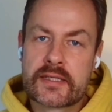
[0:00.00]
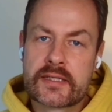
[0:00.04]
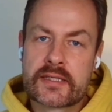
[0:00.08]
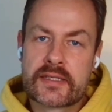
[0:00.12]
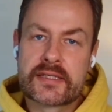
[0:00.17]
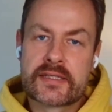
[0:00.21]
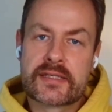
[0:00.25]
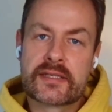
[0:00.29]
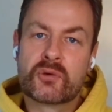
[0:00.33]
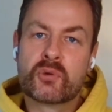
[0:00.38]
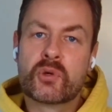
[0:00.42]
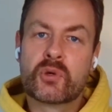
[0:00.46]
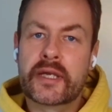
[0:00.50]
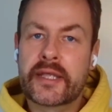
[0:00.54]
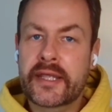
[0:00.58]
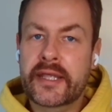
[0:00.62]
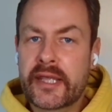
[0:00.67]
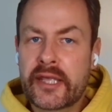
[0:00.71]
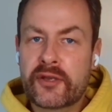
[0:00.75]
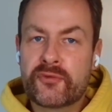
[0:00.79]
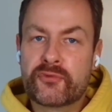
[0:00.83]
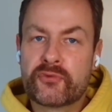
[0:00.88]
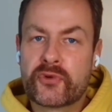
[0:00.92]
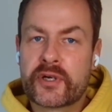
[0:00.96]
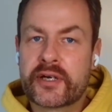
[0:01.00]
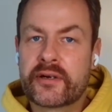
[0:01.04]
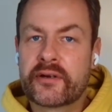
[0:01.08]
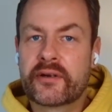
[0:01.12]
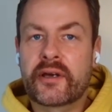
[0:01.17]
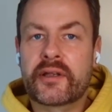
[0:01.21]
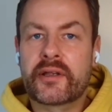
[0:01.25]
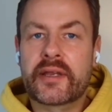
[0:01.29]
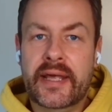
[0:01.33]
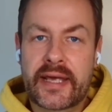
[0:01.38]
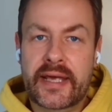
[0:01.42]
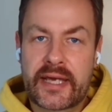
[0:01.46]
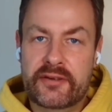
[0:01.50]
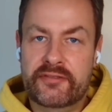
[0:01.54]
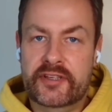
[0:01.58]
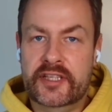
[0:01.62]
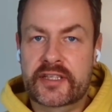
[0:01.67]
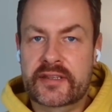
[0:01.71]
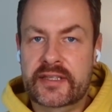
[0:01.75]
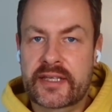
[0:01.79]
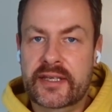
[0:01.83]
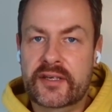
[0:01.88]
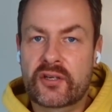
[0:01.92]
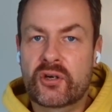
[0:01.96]
So if we're not
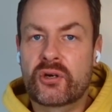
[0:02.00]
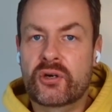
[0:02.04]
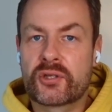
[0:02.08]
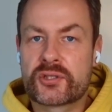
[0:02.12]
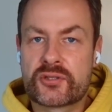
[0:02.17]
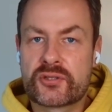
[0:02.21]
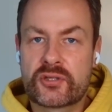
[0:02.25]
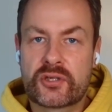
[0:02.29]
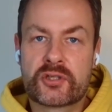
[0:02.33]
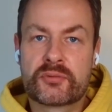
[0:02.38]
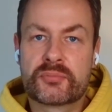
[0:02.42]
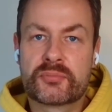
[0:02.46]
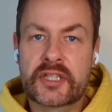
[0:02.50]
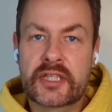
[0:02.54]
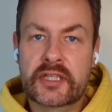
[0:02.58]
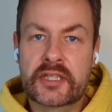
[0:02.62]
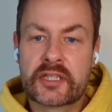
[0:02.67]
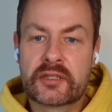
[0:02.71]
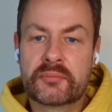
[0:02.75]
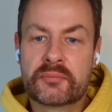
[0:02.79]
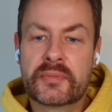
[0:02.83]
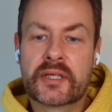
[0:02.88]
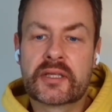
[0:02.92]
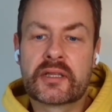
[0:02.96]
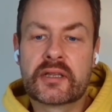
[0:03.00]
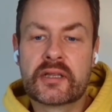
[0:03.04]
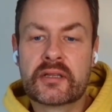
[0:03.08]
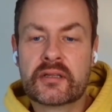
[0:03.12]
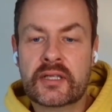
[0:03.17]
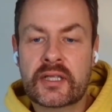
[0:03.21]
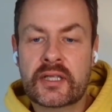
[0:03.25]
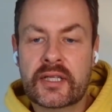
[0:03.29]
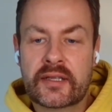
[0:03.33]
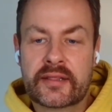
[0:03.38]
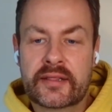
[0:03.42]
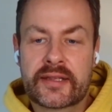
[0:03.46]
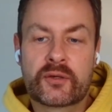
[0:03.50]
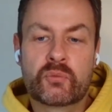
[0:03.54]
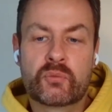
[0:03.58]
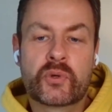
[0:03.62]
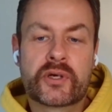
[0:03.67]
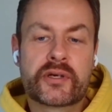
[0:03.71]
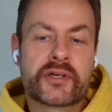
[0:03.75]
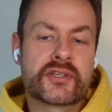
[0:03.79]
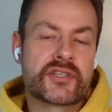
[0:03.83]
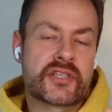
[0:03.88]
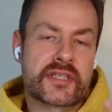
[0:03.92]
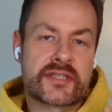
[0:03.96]
having that autonomy in the middle, then
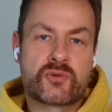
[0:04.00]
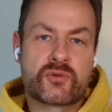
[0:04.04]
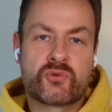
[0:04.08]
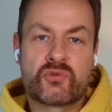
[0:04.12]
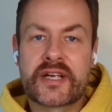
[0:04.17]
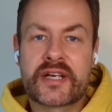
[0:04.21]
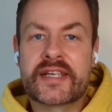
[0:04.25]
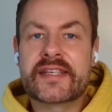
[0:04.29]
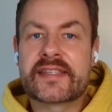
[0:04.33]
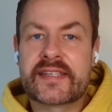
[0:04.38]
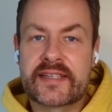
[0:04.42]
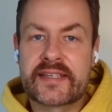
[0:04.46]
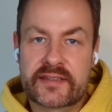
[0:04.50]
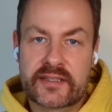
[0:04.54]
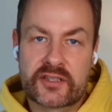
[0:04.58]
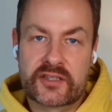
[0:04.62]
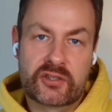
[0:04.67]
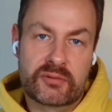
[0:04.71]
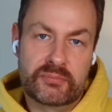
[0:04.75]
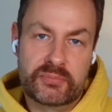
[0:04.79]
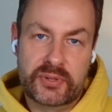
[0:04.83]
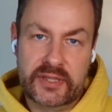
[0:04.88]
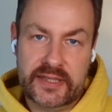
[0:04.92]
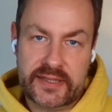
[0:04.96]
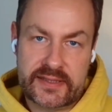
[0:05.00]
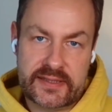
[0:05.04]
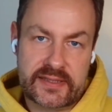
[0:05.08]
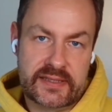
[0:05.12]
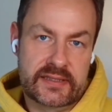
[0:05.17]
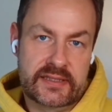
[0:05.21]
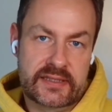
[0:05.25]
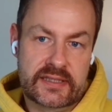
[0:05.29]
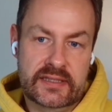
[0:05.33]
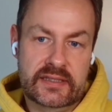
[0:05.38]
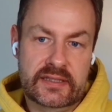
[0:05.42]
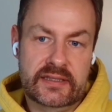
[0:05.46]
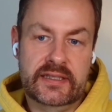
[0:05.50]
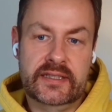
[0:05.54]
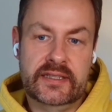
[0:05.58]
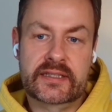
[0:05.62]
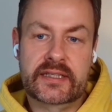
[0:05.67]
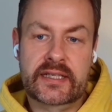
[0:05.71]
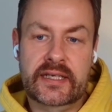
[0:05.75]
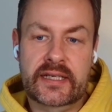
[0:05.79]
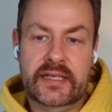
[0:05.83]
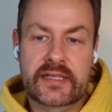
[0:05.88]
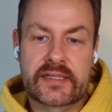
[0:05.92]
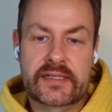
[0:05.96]
we're just raising the complexity in that
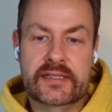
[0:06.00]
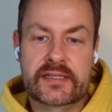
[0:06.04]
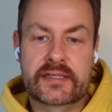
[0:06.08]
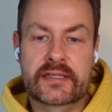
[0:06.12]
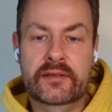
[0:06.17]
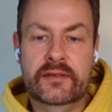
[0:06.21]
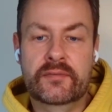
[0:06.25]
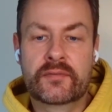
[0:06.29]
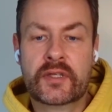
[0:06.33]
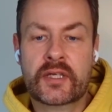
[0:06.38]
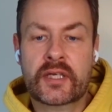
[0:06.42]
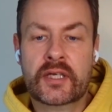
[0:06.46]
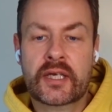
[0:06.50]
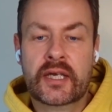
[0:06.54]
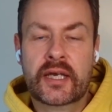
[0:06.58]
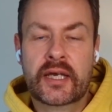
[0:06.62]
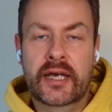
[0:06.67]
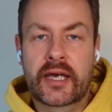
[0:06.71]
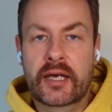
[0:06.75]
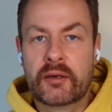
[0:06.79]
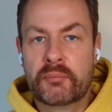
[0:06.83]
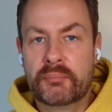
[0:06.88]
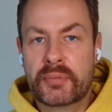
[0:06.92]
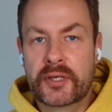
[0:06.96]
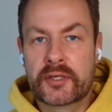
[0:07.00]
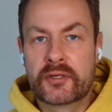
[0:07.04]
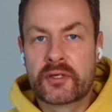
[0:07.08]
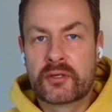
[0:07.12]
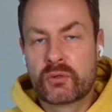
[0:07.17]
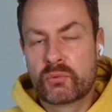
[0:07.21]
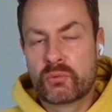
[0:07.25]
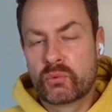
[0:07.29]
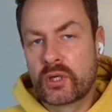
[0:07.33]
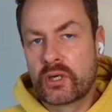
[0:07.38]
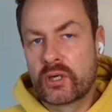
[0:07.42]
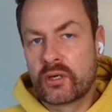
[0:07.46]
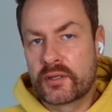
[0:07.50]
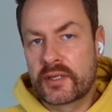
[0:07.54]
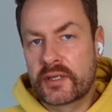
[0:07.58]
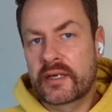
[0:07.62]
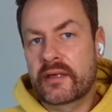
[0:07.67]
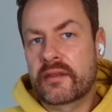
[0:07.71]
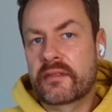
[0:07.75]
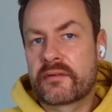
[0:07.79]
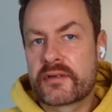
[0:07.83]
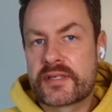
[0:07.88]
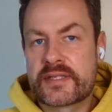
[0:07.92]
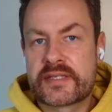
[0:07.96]
case. Yeah? But on the
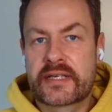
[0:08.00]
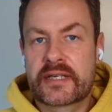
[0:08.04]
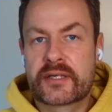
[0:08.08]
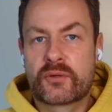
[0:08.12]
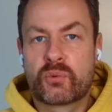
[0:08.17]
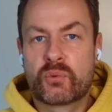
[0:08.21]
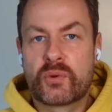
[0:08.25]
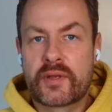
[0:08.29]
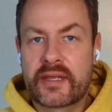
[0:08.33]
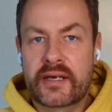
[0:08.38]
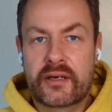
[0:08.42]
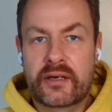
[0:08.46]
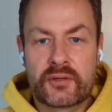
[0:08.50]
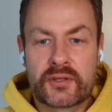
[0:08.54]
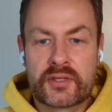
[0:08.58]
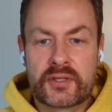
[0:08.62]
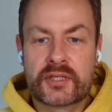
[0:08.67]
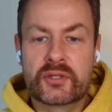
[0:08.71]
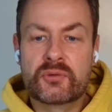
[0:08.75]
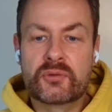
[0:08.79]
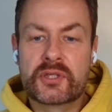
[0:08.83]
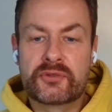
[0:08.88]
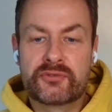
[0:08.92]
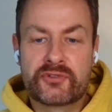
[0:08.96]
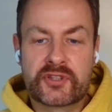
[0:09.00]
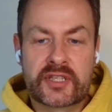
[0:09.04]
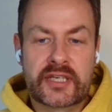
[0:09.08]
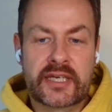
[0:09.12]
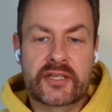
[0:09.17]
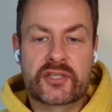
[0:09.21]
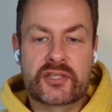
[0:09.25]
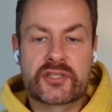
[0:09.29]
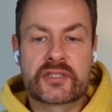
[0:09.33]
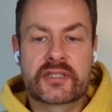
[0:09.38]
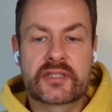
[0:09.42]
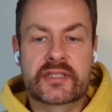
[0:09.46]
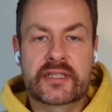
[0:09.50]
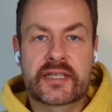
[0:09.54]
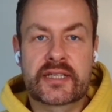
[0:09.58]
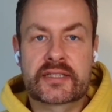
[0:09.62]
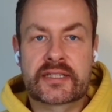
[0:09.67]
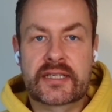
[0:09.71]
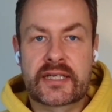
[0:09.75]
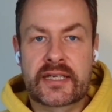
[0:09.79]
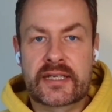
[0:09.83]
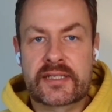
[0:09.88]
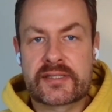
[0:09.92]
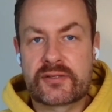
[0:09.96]
other side, without the unification in that
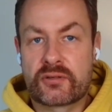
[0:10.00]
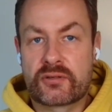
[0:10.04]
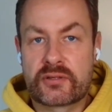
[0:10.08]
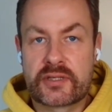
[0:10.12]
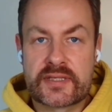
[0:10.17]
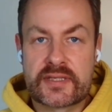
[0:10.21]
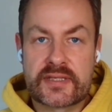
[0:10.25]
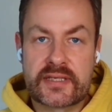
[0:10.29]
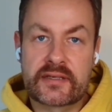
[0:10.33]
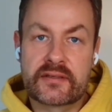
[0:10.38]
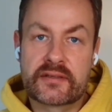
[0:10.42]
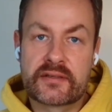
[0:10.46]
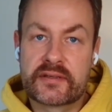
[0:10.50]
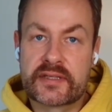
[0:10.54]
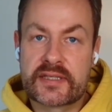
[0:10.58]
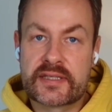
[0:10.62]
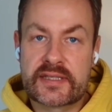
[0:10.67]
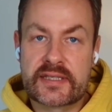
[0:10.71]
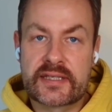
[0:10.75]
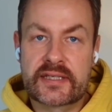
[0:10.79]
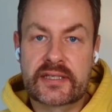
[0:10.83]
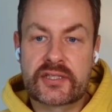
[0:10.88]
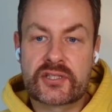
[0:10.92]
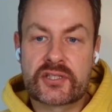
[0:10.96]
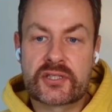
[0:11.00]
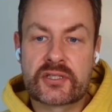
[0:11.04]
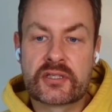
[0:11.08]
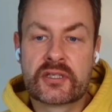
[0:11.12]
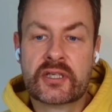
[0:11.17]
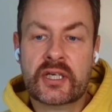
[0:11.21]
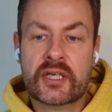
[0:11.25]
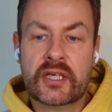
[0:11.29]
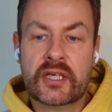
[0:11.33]
case or a standardization,